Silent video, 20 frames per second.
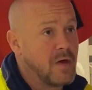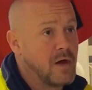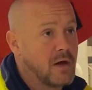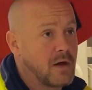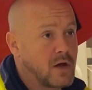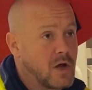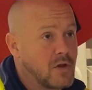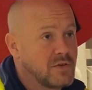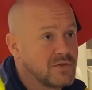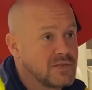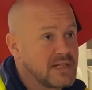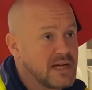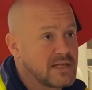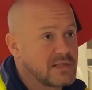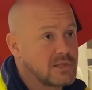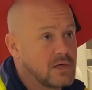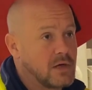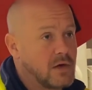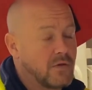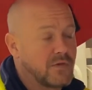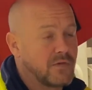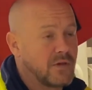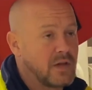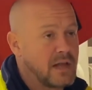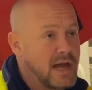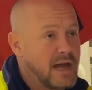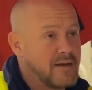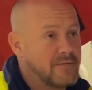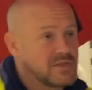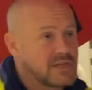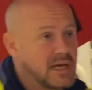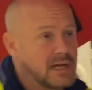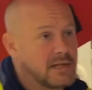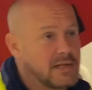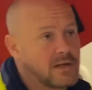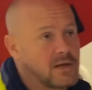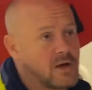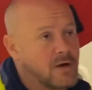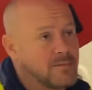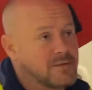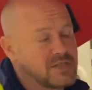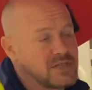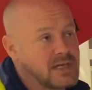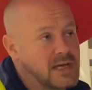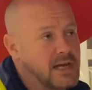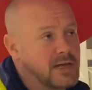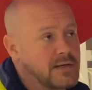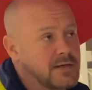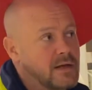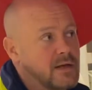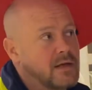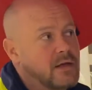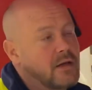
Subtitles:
contactor on the live side, the common side,